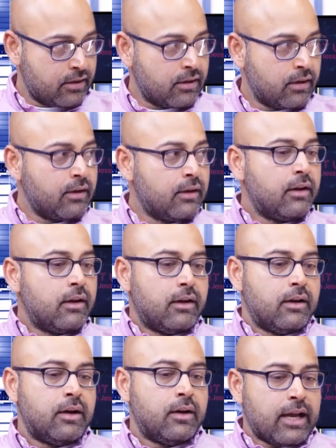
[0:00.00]
year. Mm-hmm.
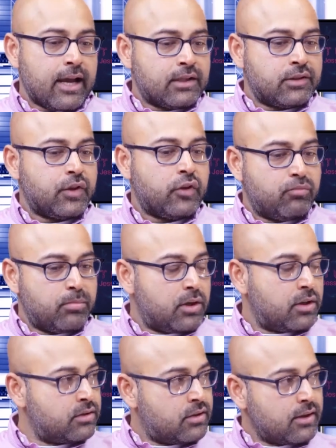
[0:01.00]
uh, as we have
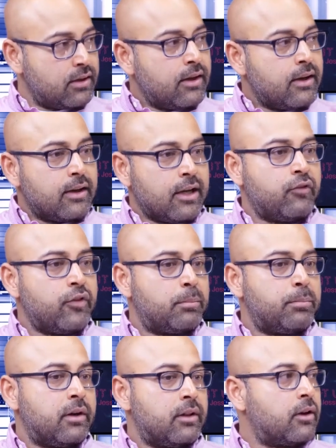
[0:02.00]
merged, now we are
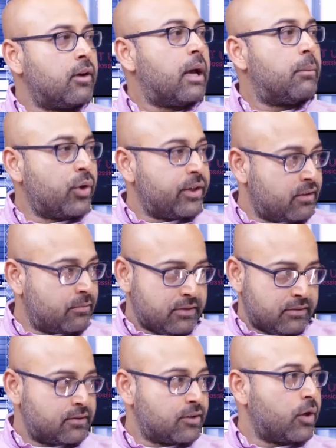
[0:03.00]
part of the collaboration
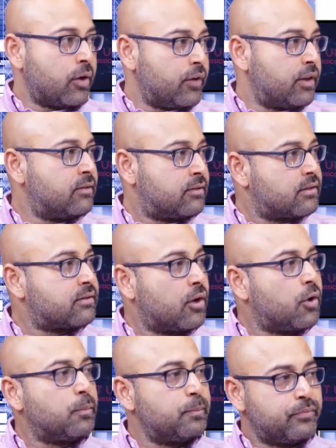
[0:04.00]
business unit within
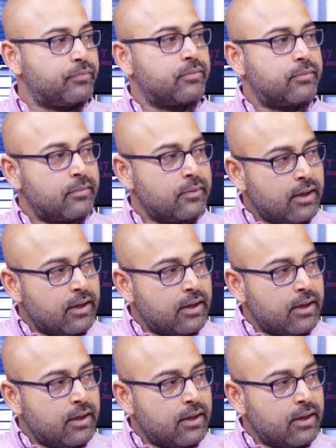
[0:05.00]
Cisco. Okay.